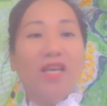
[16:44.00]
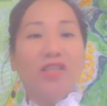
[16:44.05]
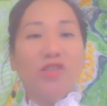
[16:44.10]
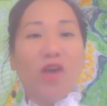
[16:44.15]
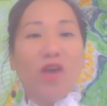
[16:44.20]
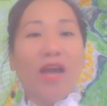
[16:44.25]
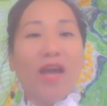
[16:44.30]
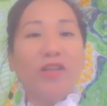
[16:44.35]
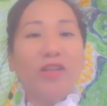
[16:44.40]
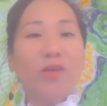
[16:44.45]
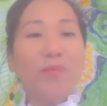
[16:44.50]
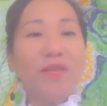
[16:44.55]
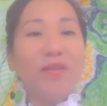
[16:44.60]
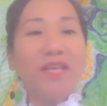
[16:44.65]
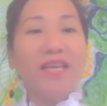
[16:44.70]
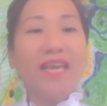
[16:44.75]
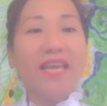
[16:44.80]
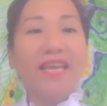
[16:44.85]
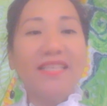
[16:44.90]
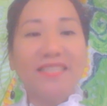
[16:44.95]
So art
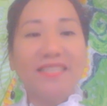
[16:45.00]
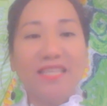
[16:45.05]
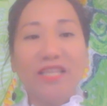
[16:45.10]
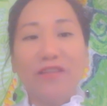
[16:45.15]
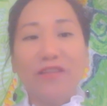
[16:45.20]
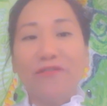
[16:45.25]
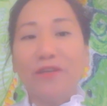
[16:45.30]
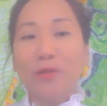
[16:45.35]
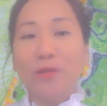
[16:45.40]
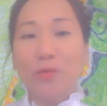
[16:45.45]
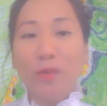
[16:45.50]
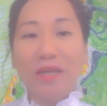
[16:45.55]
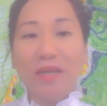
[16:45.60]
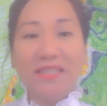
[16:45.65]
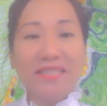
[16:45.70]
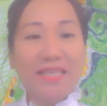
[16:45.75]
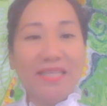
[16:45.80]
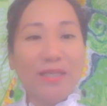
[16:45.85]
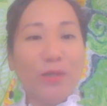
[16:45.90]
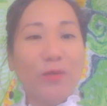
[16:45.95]
communicates in different
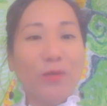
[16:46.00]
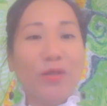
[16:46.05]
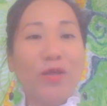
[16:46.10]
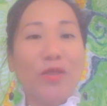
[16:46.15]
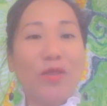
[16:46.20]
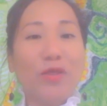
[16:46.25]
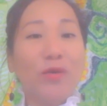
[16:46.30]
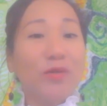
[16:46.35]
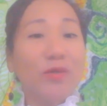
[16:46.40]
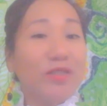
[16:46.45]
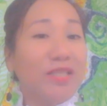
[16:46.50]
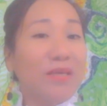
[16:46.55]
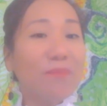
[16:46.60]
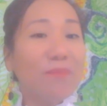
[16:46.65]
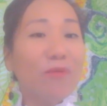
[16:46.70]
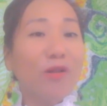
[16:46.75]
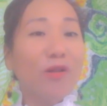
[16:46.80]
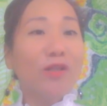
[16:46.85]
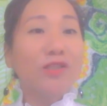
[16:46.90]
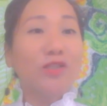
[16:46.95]
ways, including through
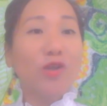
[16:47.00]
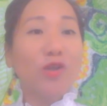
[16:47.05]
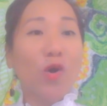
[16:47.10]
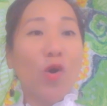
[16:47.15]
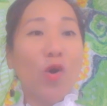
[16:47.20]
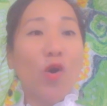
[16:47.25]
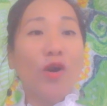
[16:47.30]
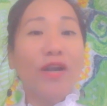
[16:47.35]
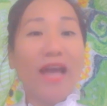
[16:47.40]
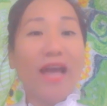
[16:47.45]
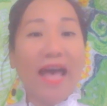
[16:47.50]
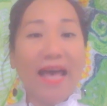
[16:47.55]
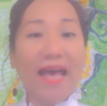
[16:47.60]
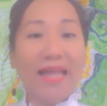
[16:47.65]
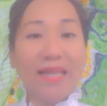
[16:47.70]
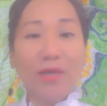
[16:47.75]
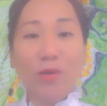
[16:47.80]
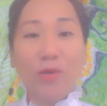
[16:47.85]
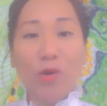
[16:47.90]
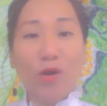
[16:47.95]
symbols or
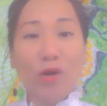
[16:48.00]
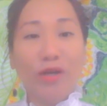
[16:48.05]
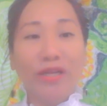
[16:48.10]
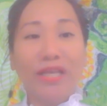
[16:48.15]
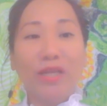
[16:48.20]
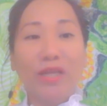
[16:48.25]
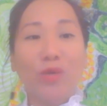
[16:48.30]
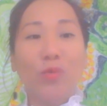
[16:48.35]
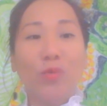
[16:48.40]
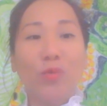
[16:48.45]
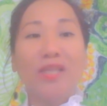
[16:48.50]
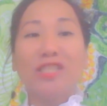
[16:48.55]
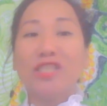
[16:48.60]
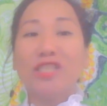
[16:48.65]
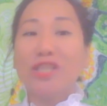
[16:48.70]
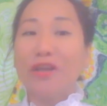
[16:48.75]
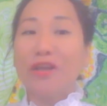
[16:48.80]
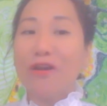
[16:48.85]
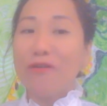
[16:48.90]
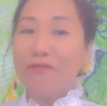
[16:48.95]
allegory, in which
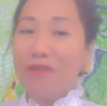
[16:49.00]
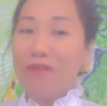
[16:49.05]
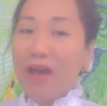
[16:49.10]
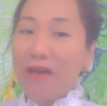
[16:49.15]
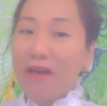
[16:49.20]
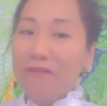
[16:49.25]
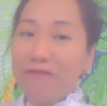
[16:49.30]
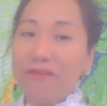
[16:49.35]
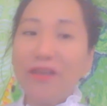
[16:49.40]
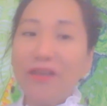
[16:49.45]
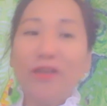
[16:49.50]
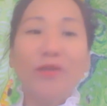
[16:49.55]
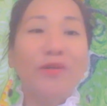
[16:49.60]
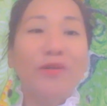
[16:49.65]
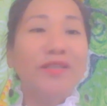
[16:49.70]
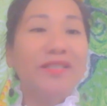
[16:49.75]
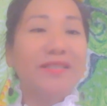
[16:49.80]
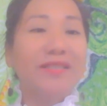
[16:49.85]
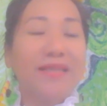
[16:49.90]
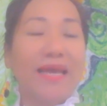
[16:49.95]
a
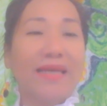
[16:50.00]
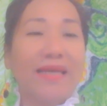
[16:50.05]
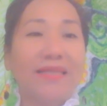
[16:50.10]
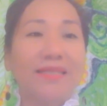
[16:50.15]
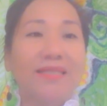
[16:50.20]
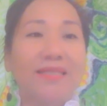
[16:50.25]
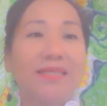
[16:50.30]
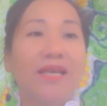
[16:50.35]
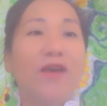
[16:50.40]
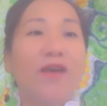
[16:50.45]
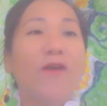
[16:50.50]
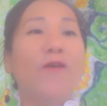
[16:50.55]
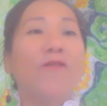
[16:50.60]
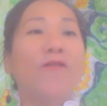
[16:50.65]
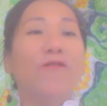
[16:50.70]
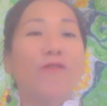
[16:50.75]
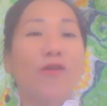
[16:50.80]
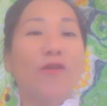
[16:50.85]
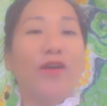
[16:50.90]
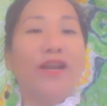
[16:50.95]
figure stands
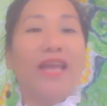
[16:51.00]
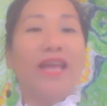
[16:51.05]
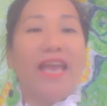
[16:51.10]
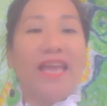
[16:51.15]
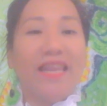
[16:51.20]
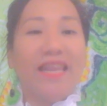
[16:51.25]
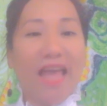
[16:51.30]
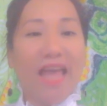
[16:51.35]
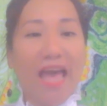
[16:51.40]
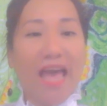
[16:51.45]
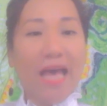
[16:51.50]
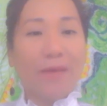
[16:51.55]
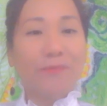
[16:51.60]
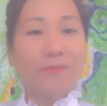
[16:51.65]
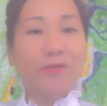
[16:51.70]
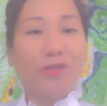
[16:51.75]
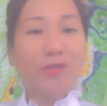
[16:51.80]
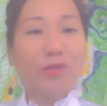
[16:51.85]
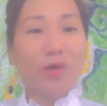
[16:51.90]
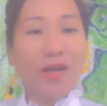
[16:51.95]
for an
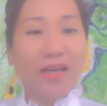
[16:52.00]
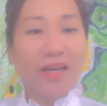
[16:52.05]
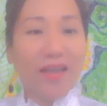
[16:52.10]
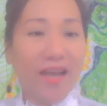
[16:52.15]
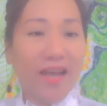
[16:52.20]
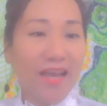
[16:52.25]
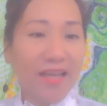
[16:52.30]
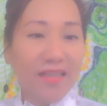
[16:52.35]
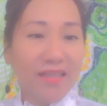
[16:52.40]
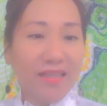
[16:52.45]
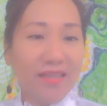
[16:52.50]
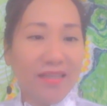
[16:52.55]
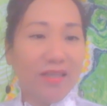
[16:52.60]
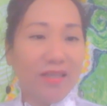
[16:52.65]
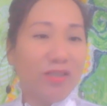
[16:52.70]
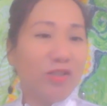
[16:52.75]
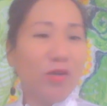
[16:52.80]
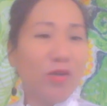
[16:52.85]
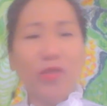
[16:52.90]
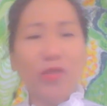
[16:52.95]
abstract
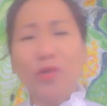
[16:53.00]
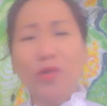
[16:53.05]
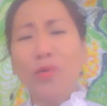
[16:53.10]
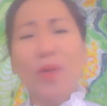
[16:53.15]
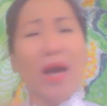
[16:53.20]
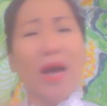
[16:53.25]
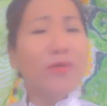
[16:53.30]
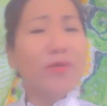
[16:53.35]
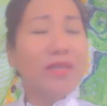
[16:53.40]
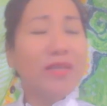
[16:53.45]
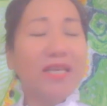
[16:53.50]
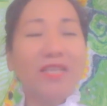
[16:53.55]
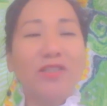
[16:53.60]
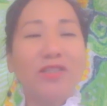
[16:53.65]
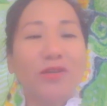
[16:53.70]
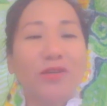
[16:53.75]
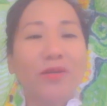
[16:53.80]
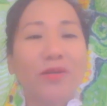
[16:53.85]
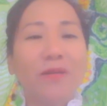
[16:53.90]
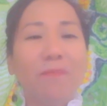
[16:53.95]
idea. So throughout
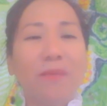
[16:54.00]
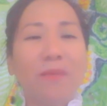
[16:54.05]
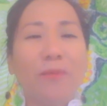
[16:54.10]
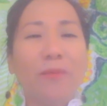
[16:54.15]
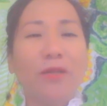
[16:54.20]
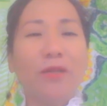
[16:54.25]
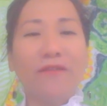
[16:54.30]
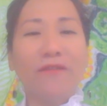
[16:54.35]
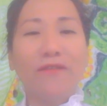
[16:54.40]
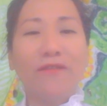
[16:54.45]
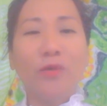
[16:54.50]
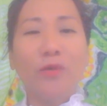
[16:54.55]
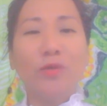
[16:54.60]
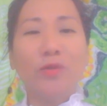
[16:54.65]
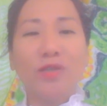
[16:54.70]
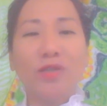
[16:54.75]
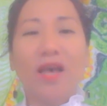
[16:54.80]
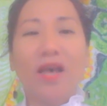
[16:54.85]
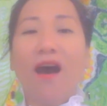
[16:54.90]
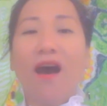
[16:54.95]
history, people have
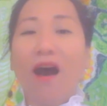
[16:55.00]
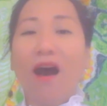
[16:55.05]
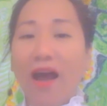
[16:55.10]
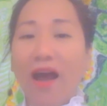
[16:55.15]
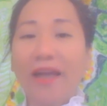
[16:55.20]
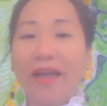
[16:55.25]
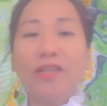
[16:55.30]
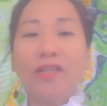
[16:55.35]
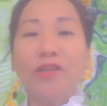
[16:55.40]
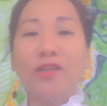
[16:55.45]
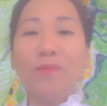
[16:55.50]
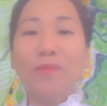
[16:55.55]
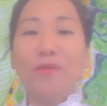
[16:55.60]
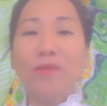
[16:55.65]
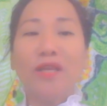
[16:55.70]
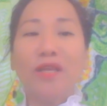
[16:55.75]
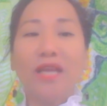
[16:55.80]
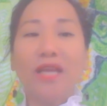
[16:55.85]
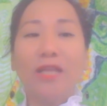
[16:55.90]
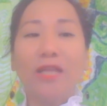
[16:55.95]
used art to
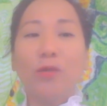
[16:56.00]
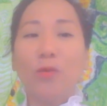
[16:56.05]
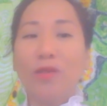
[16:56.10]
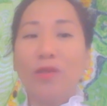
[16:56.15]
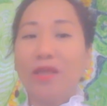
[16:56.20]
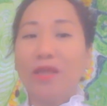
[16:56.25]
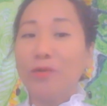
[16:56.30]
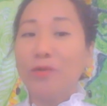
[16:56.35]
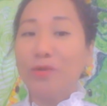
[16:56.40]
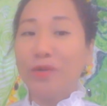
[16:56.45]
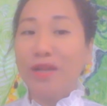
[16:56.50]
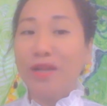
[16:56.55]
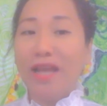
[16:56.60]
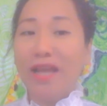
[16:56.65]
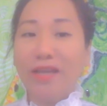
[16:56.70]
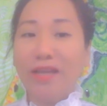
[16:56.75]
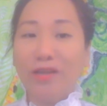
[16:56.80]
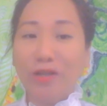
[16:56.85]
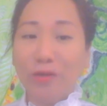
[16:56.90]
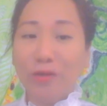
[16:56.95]
communicate without
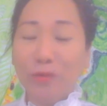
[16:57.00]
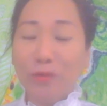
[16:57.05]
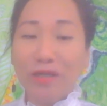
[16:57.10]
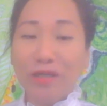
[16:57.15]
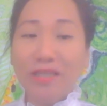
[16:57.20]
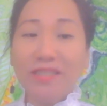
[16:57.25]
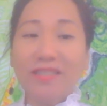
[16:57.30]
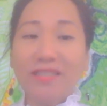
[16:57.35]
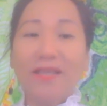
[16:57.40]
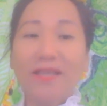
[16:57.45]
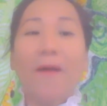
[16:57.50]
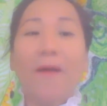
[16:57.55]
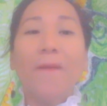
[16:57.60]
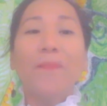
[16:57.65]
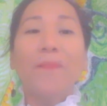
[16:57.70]
relying on words,